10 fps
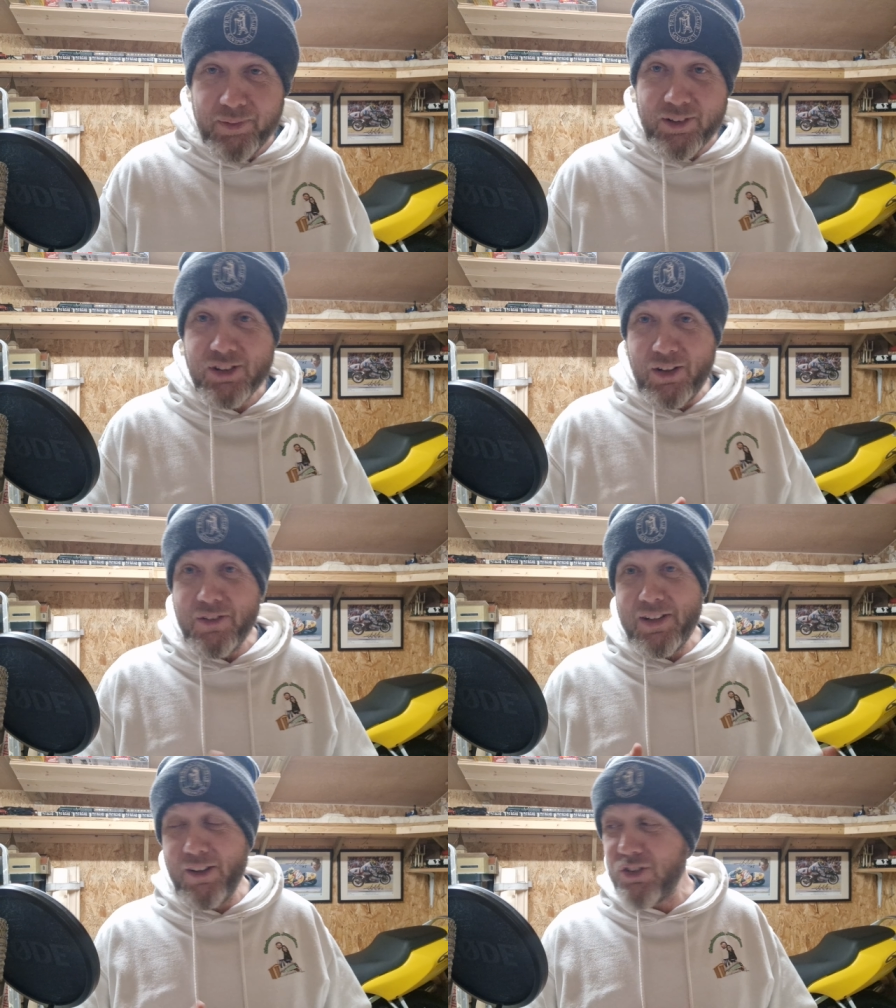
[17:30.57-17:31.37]
So
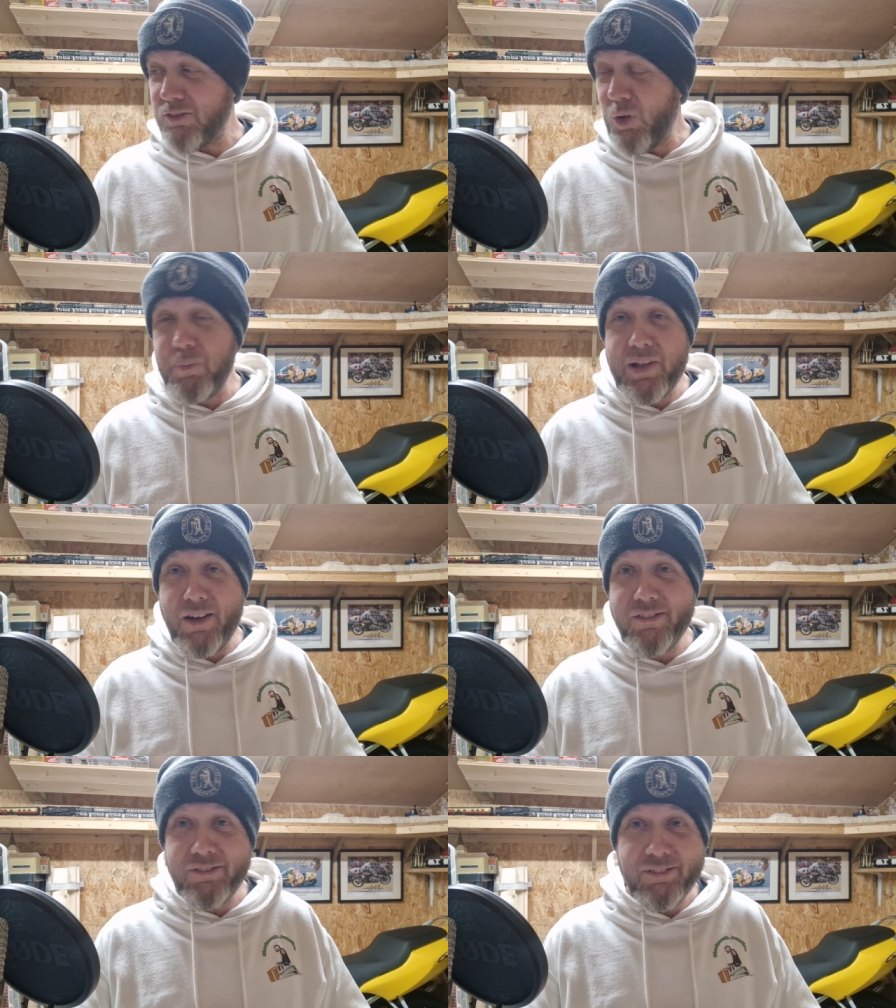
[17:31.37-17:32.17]
I was on my
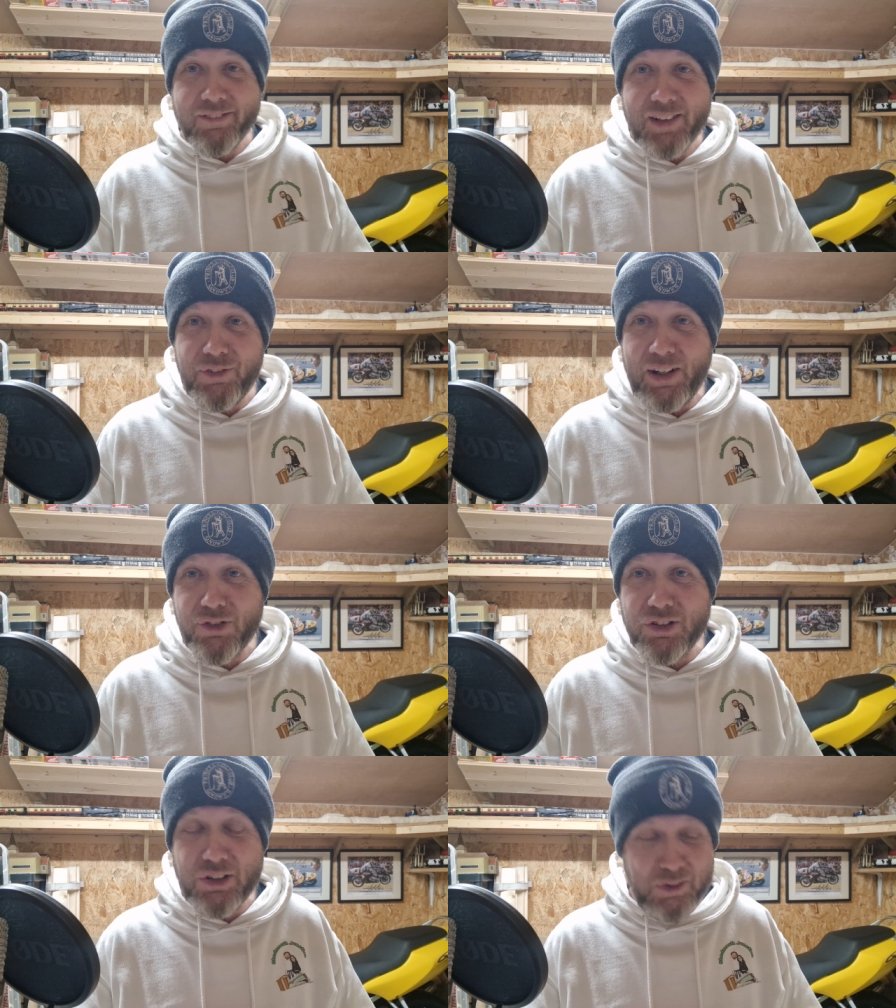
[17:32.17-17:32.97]
own, nothing else
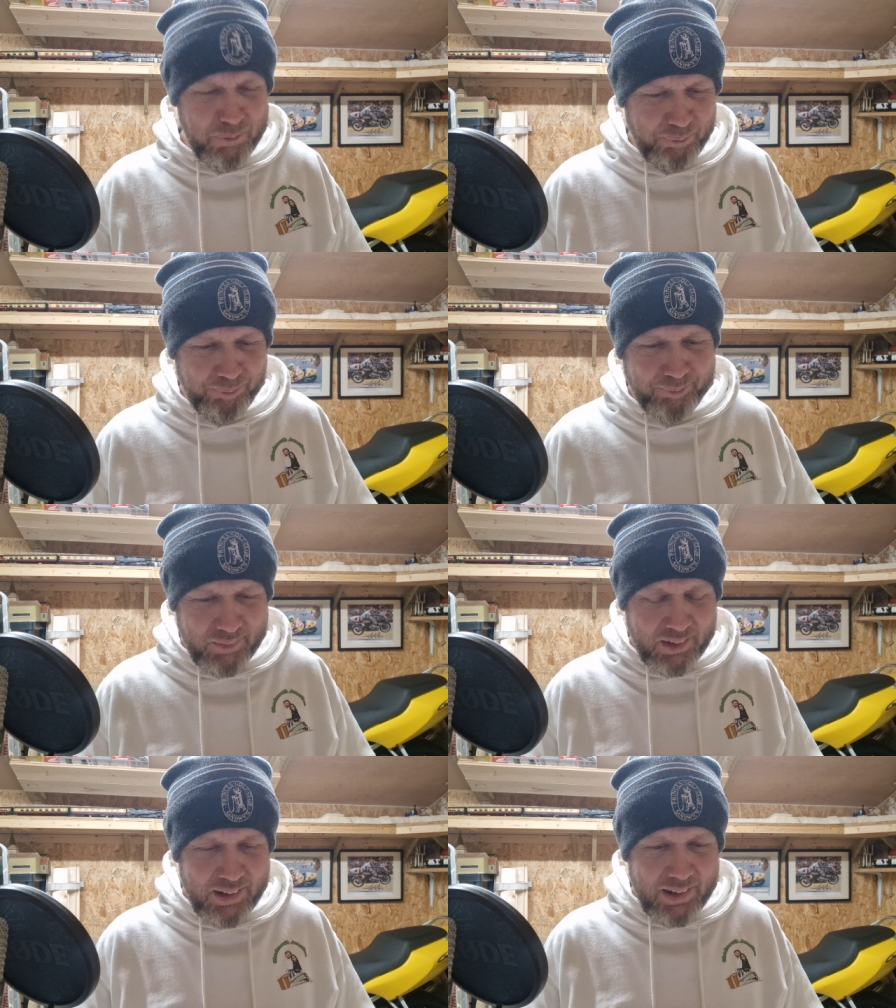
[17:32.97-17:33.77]
to do.
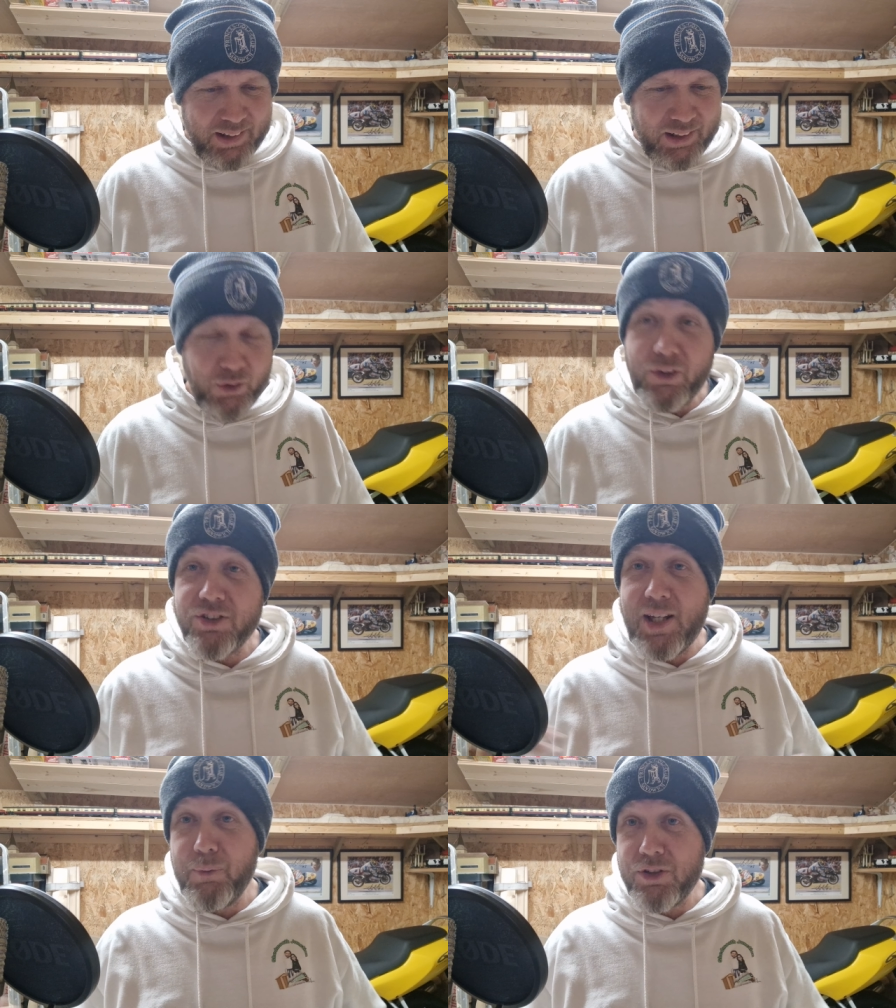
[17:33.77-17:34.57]
I got to
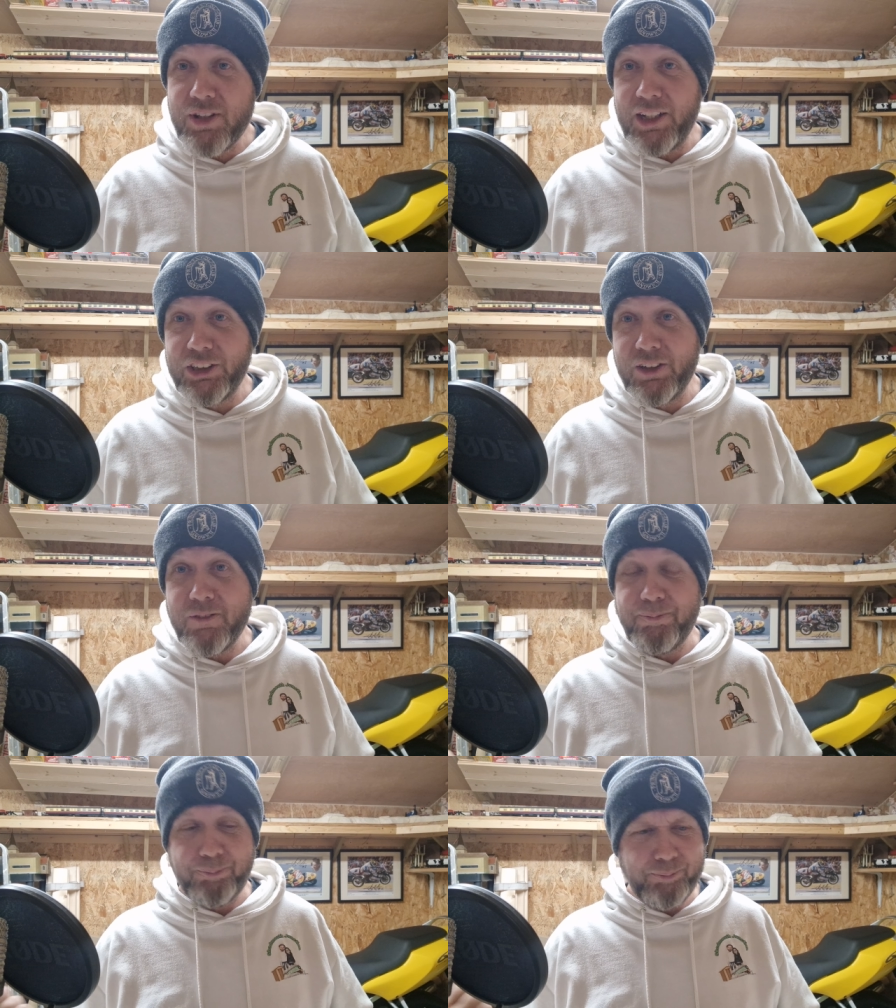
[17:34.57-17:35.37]
Sandwich Station.
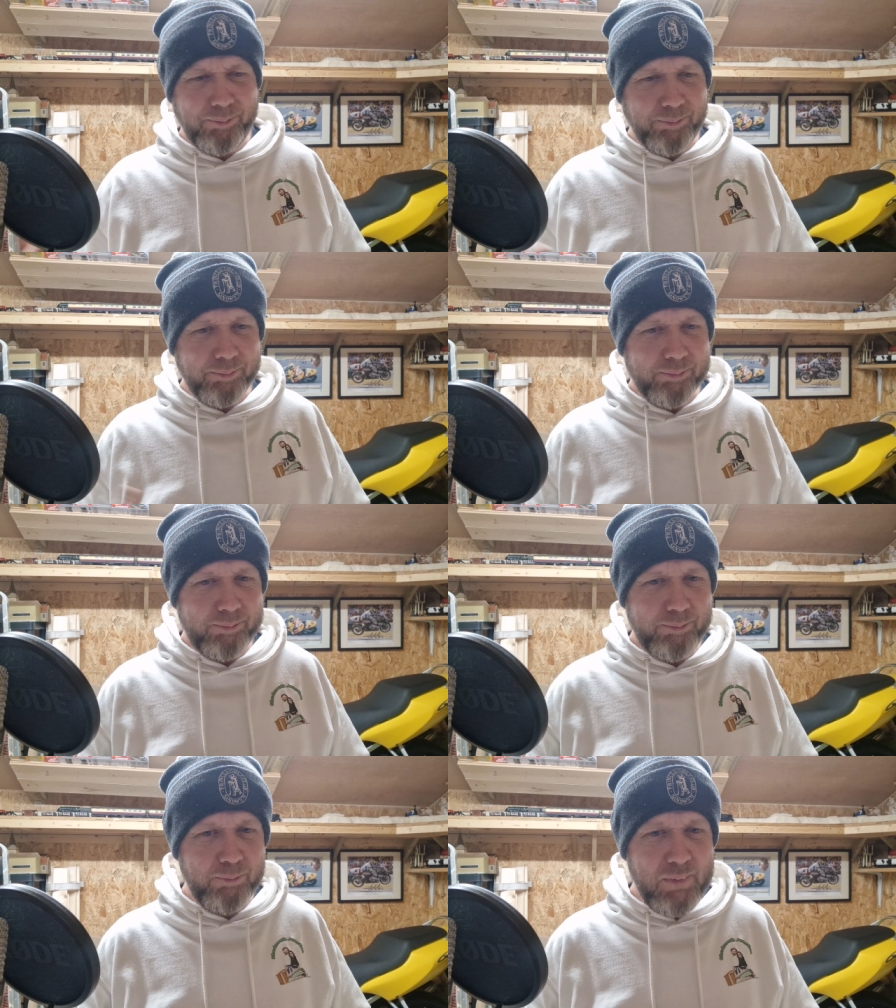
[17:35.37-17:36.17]

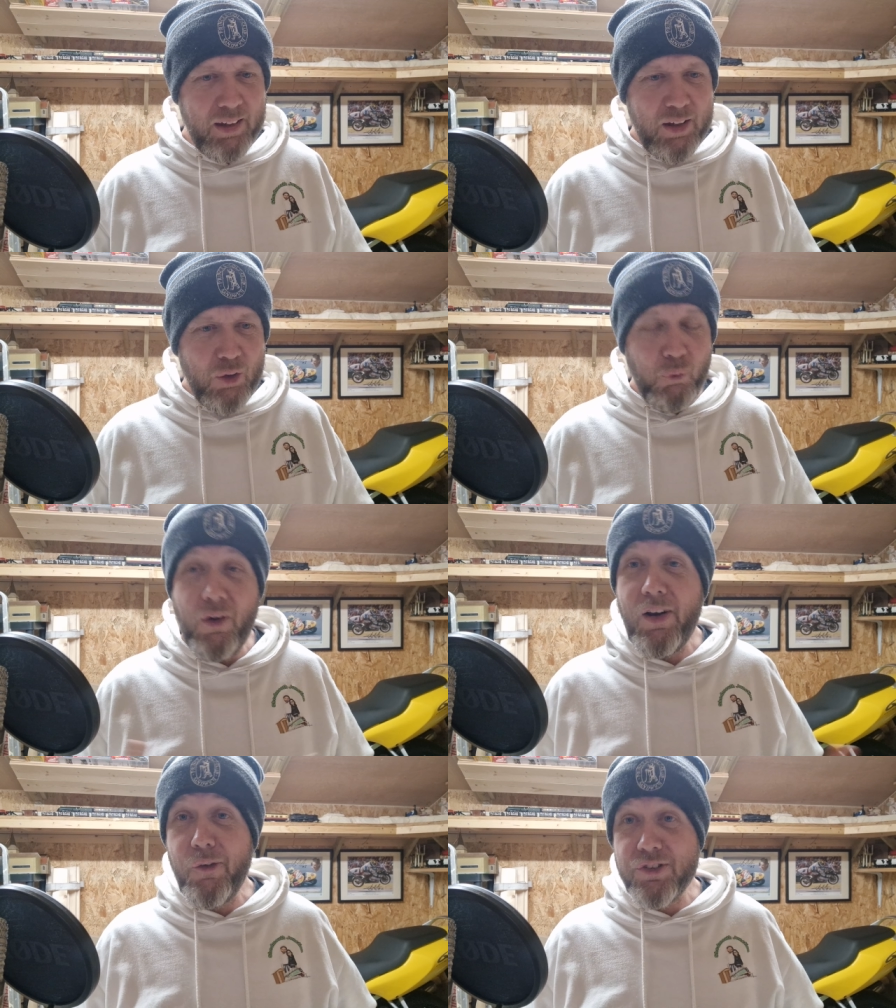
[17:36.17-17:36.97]

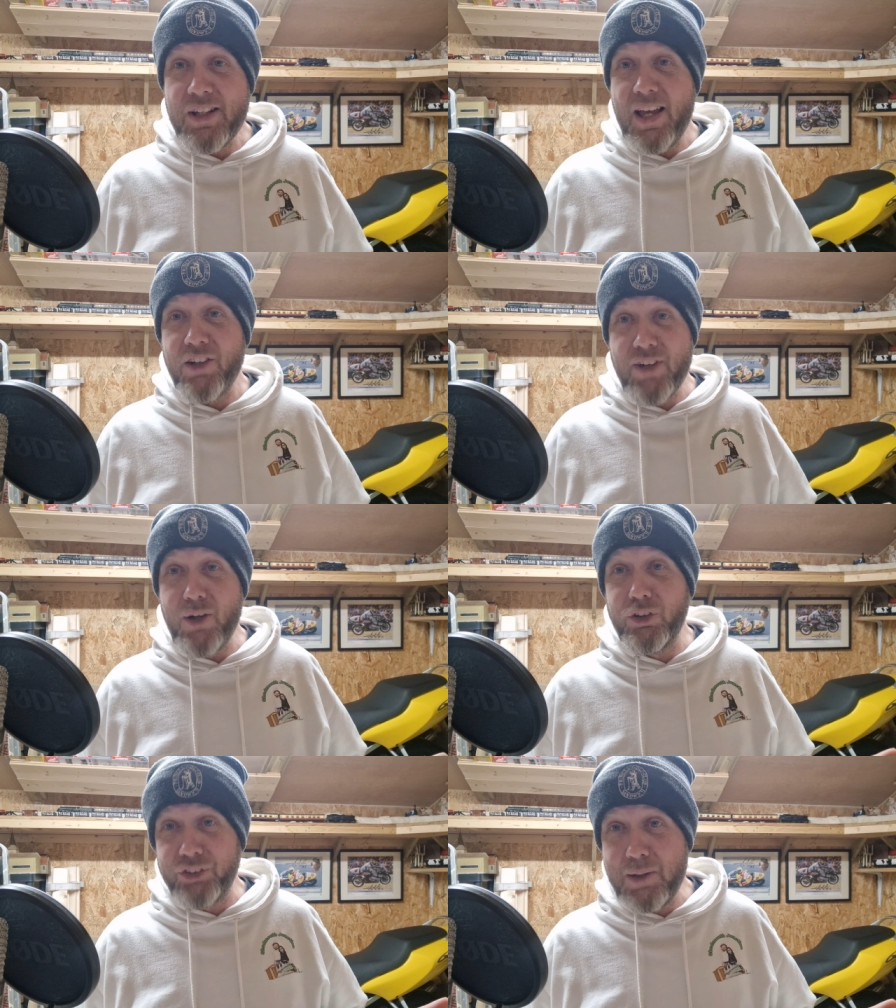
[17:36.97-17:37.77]
While I was there, the rail
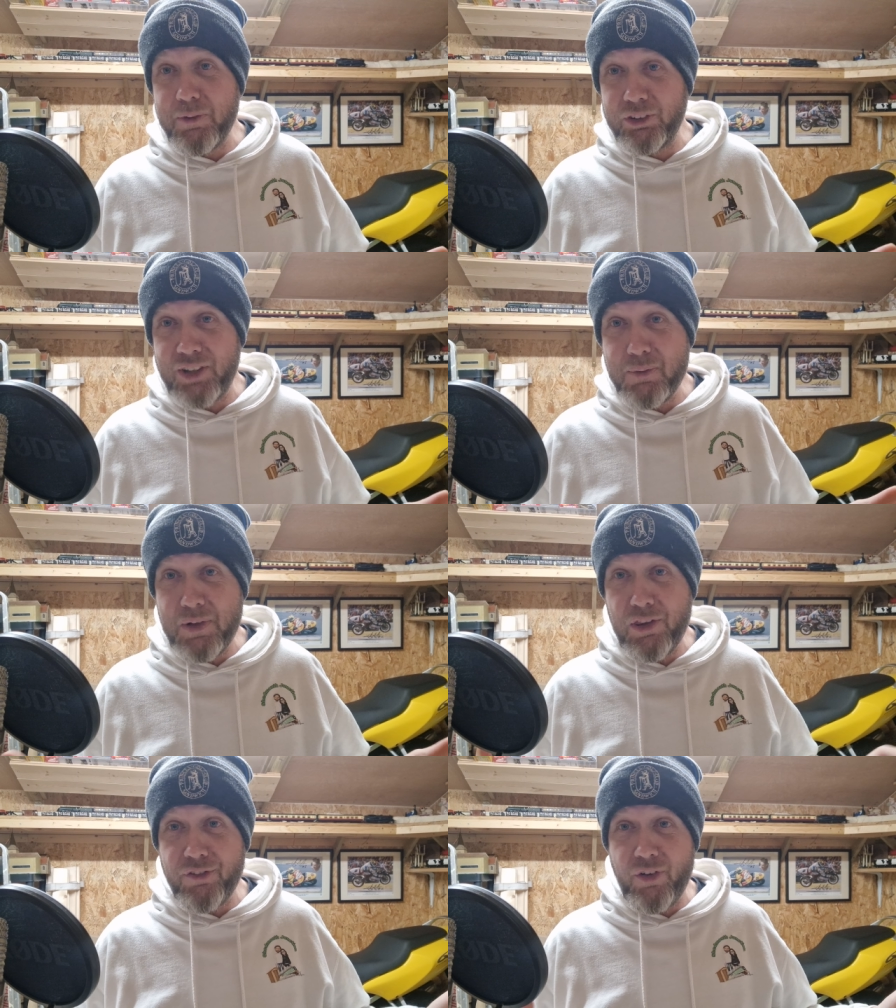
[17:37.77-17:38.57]
treatment train
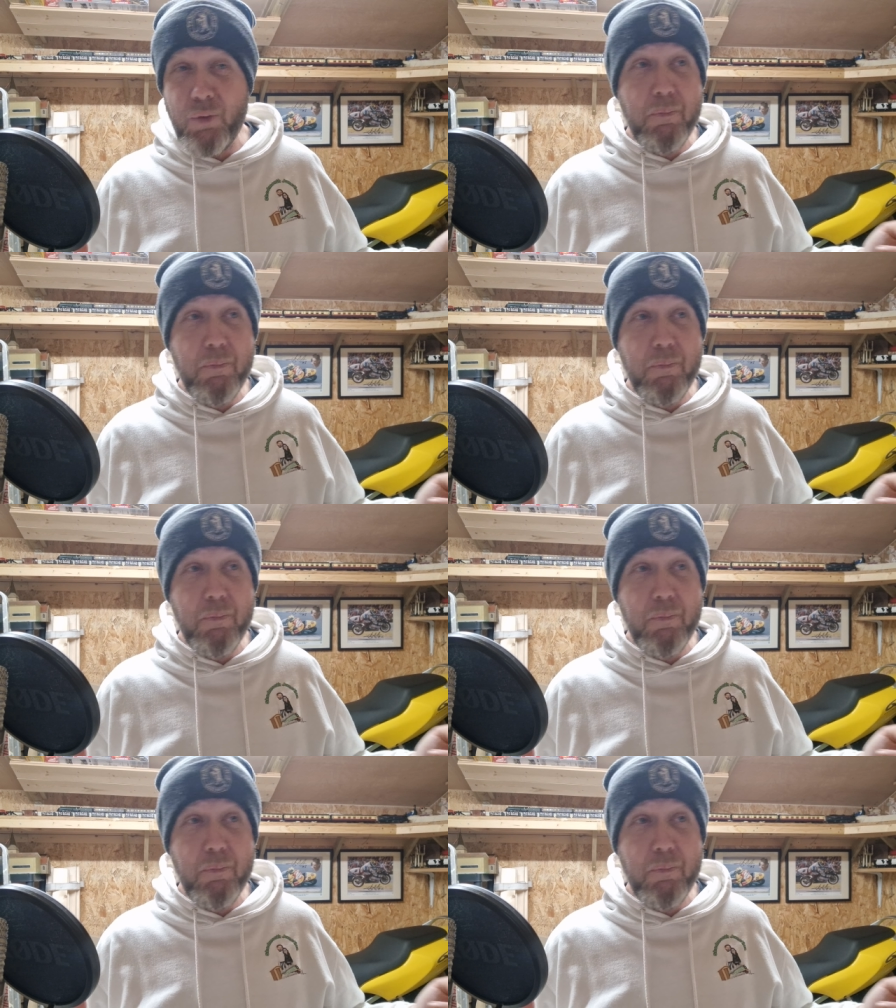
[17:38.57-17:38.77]
went through.